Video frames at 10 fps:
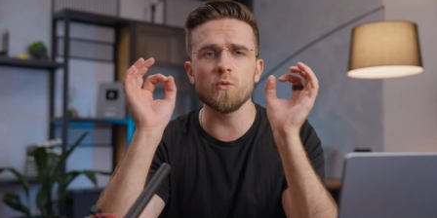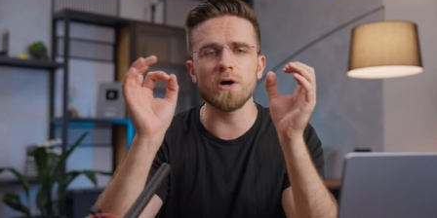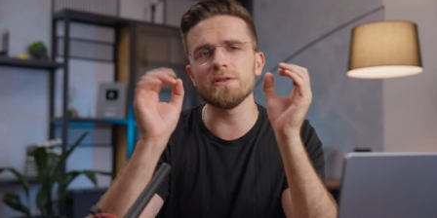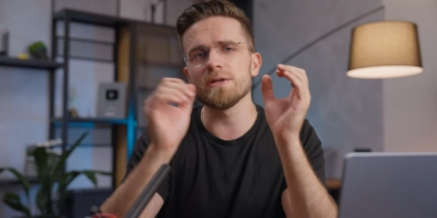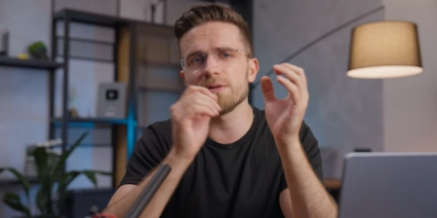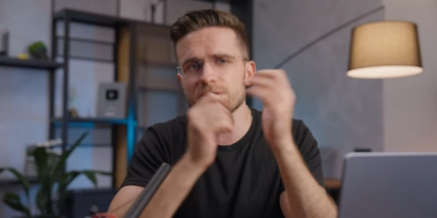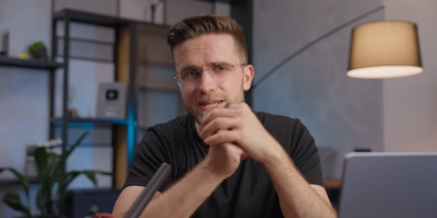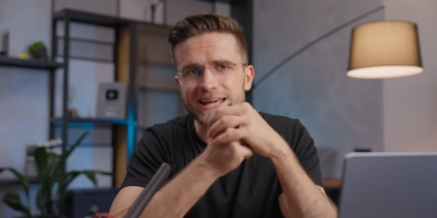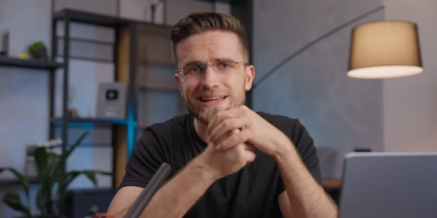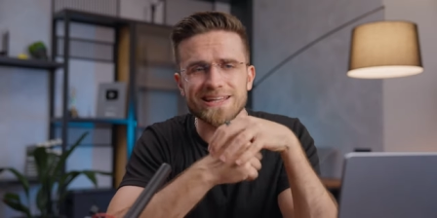one little
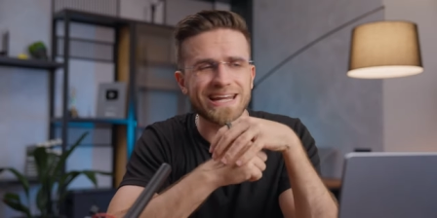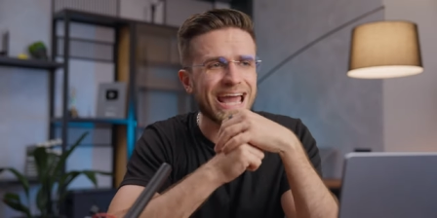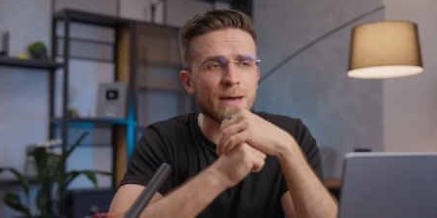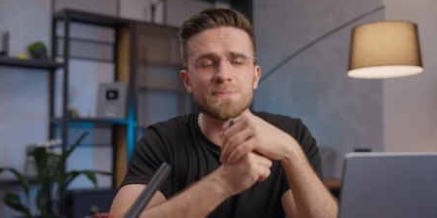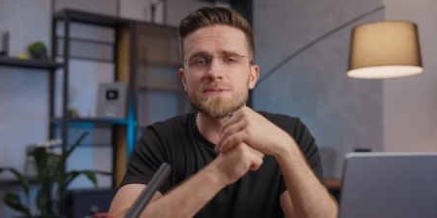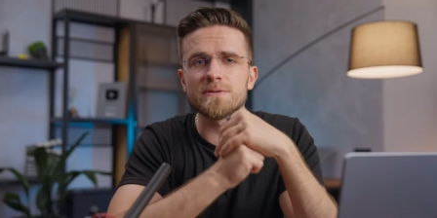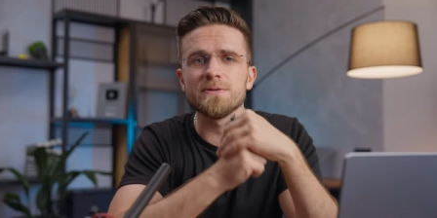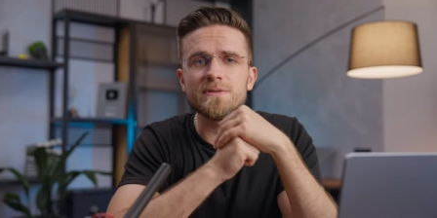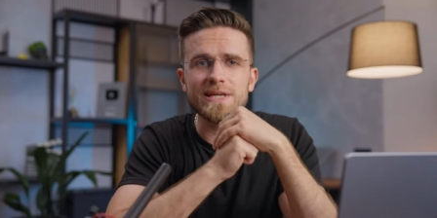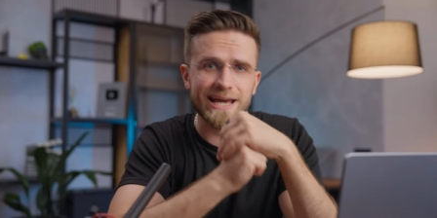thing that I absolutely